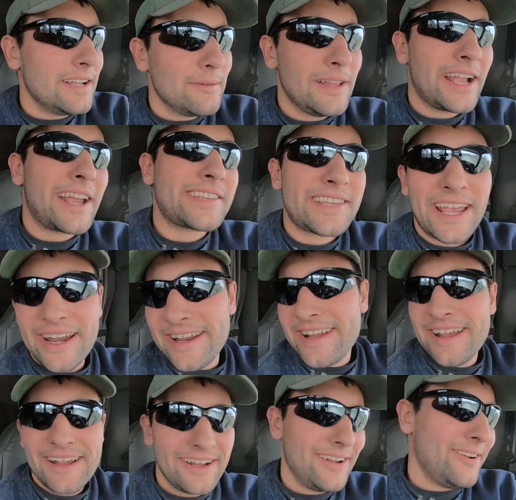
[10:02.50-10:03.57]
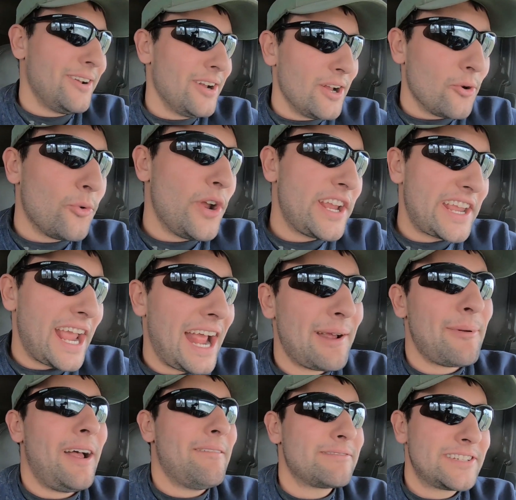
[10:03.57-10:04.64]
like I said,
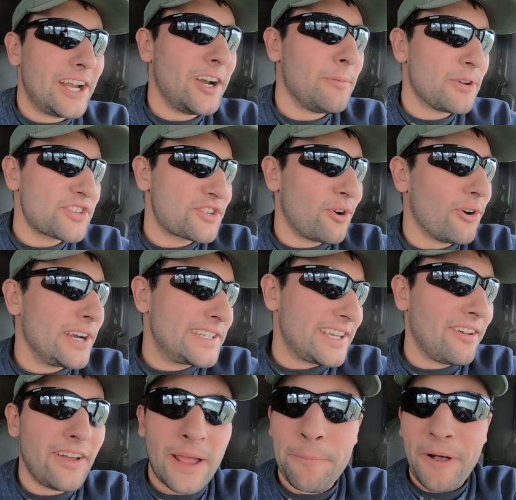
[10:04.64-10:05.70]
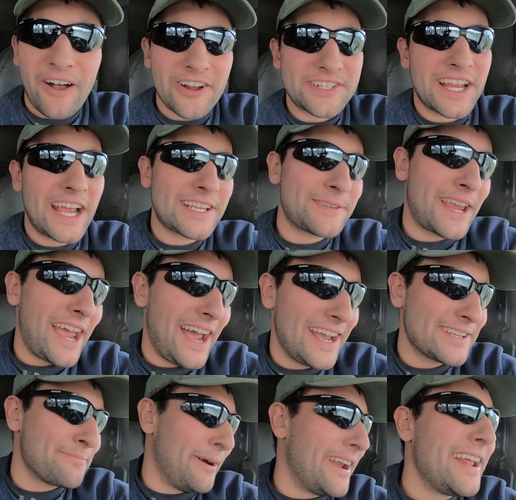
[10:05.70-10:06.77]
recap. Terrible story tell. I apologize,
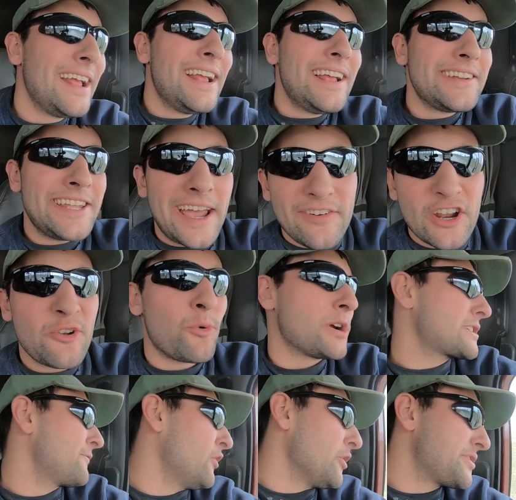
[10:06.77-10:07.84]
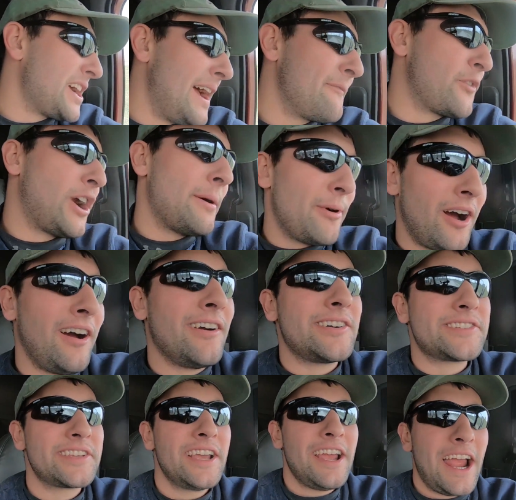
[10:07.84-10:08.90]
guys, but Devin works full time for
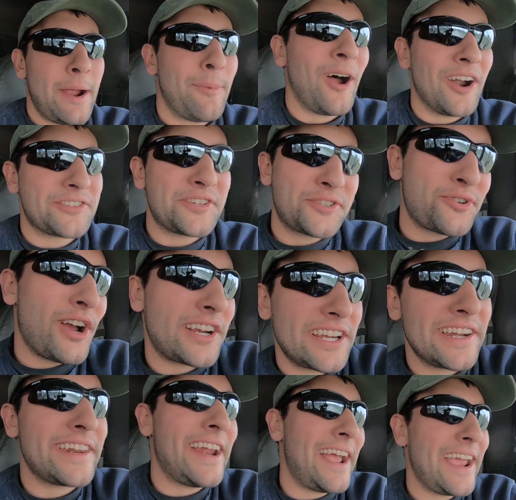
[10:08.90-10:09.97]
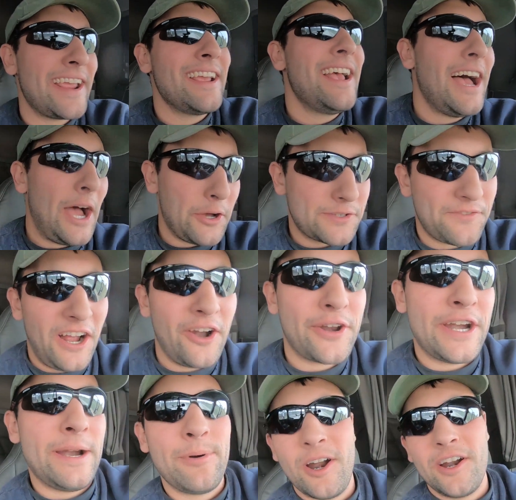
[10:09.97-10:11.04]
Eberhardt's. Eberhardt's trucking today. I was
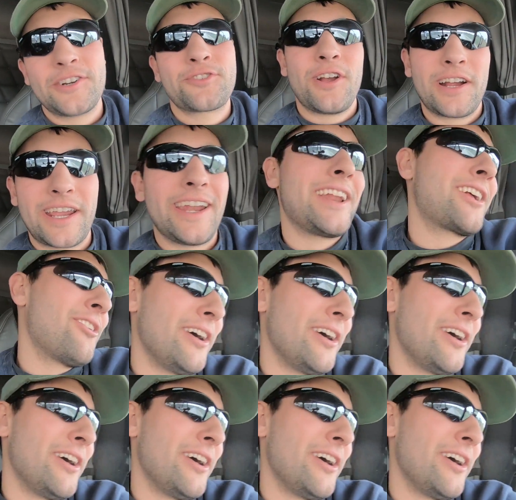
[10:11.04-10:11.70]
following in Eberhardt truck into